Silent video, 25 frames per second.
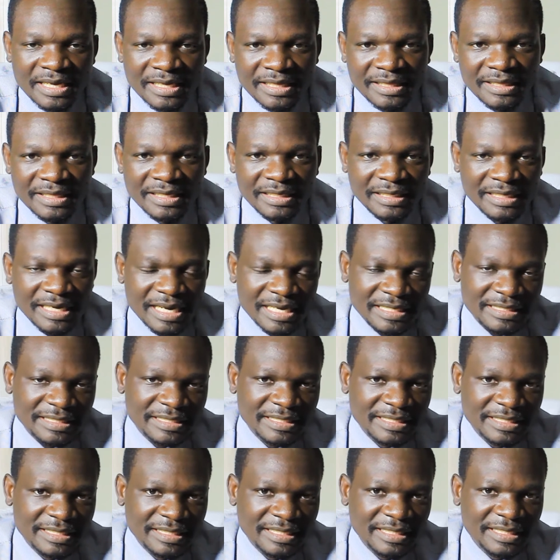Then
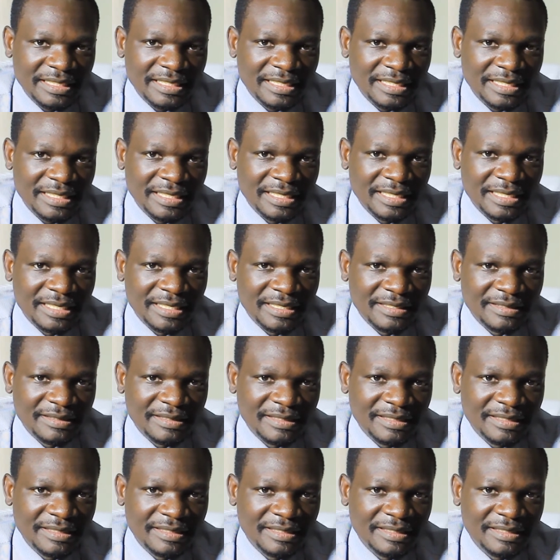lastly,
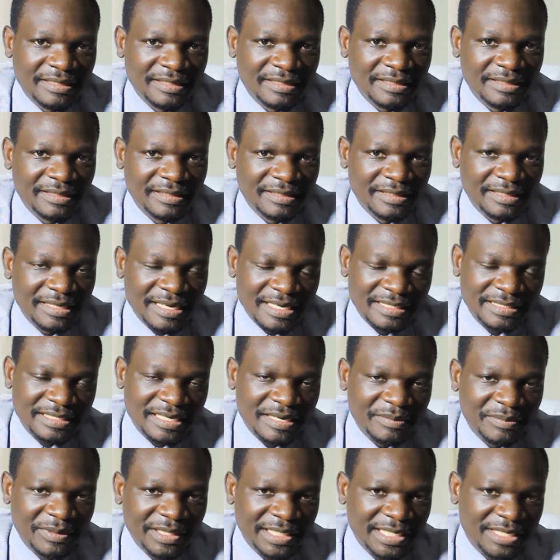the last
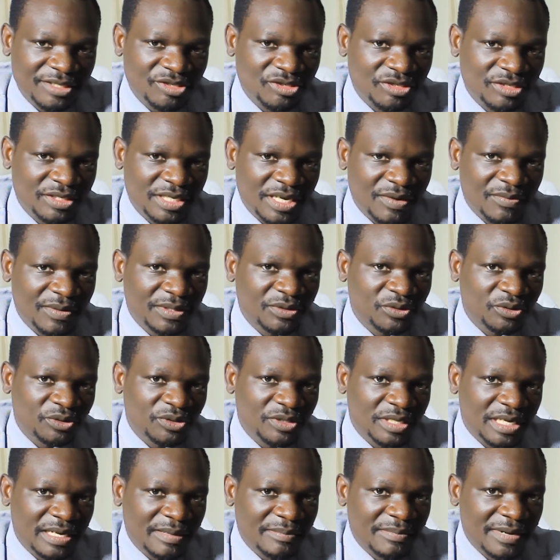application I want to
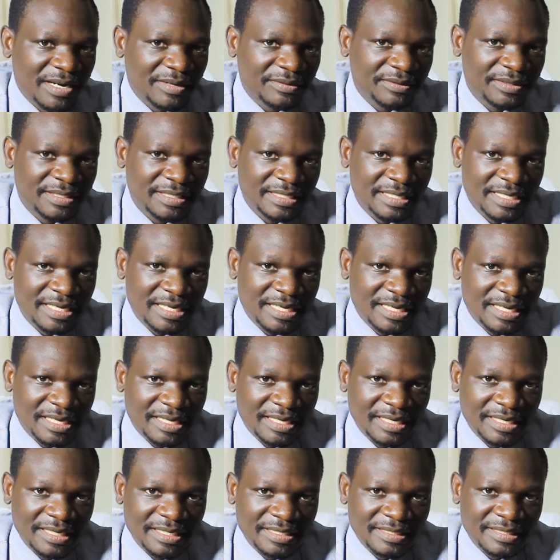talk about
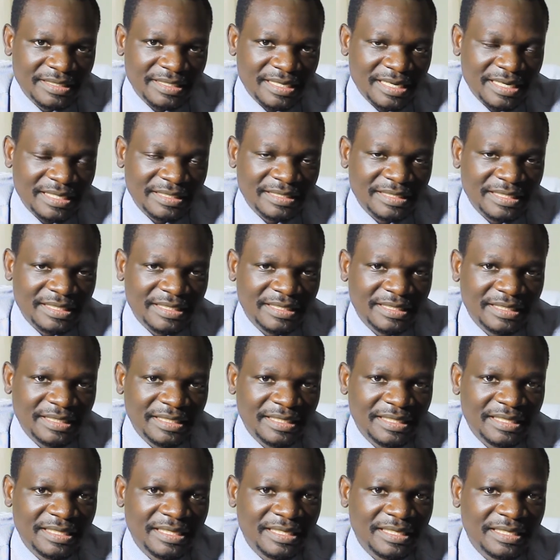is actually
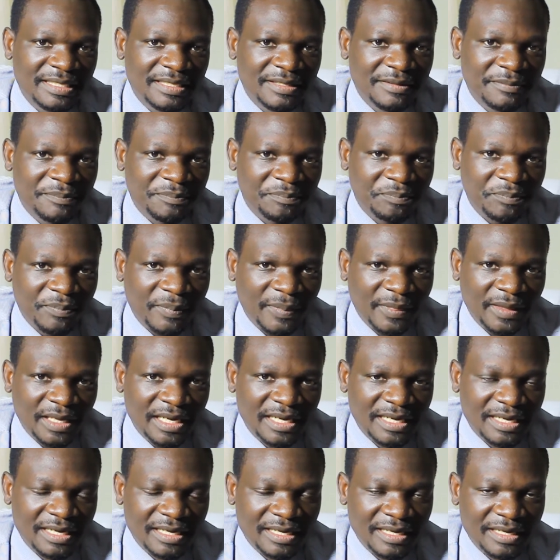in the
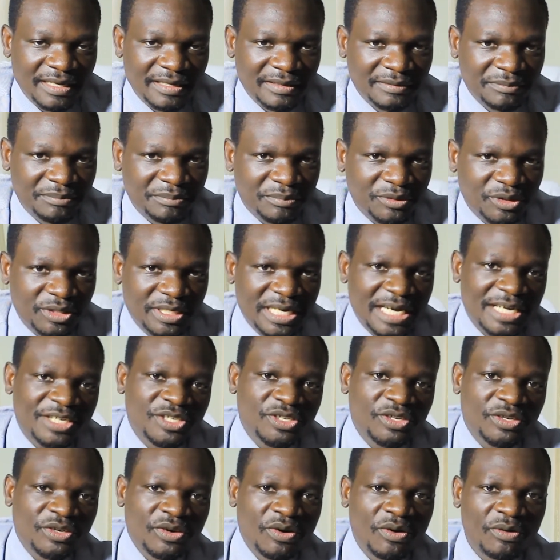
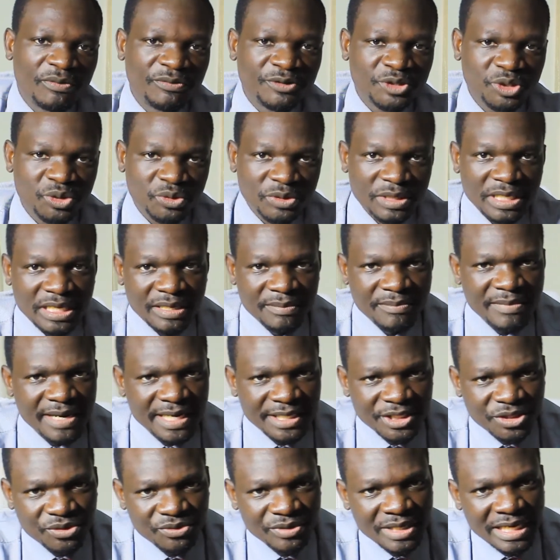production of sugar by
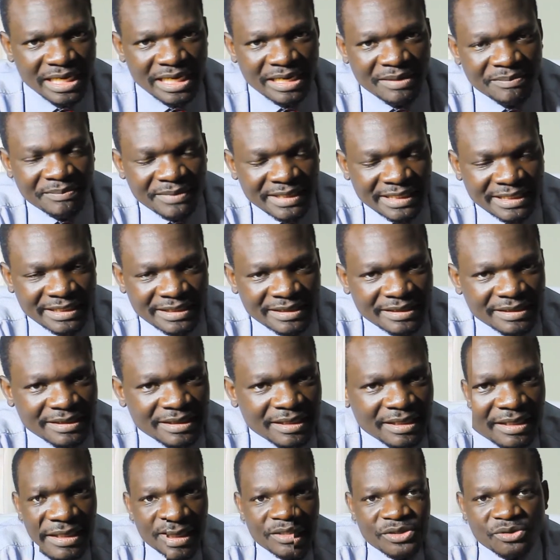sugar companies.
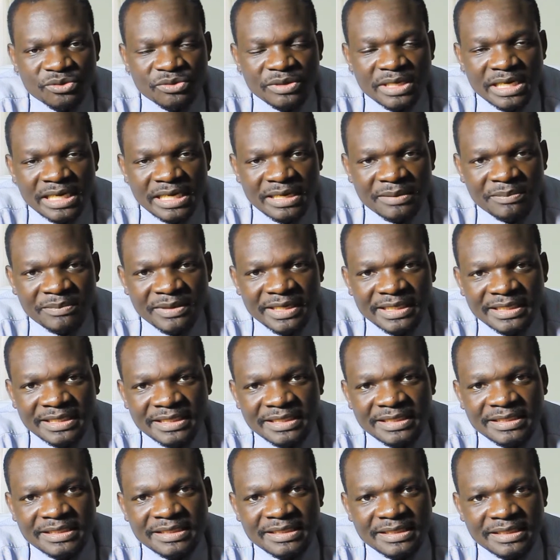Sugar
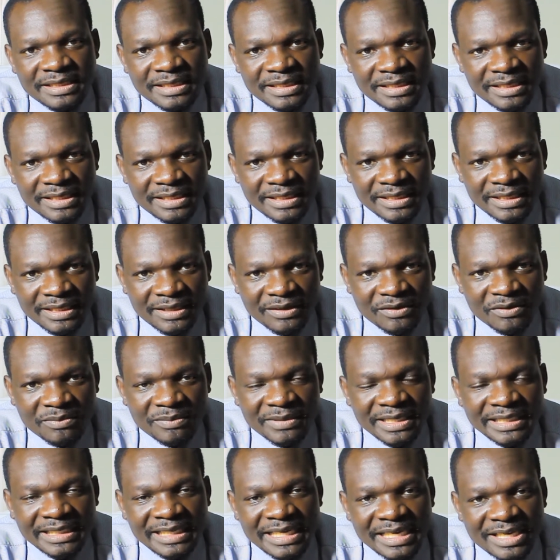companies
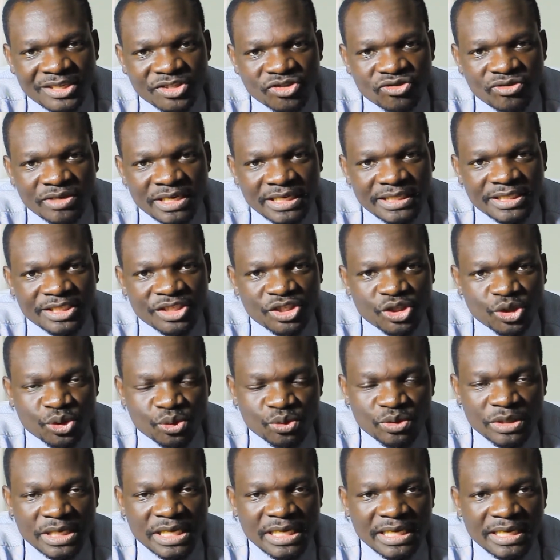normally extract
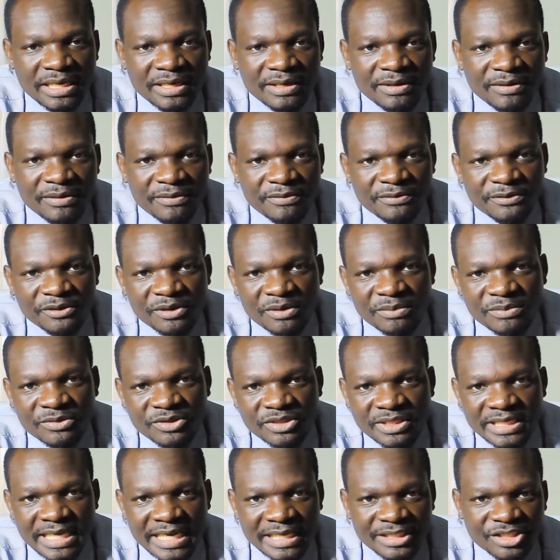sugar from
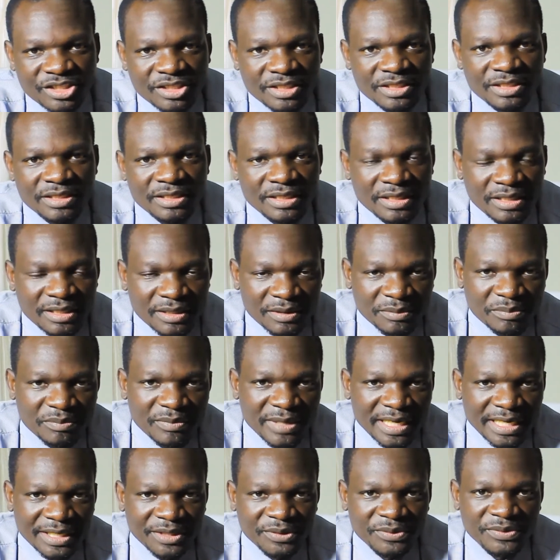starch
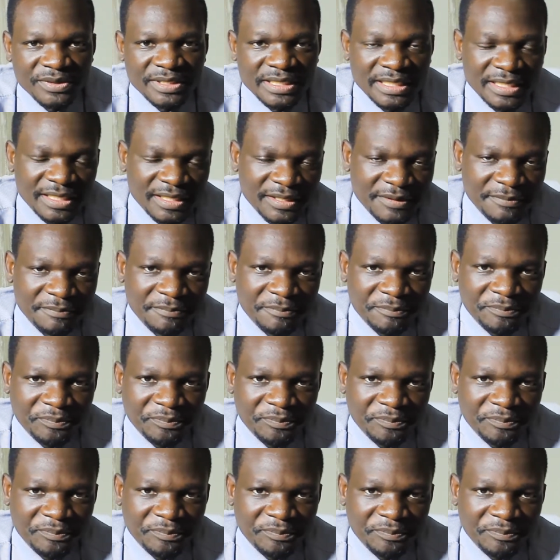by using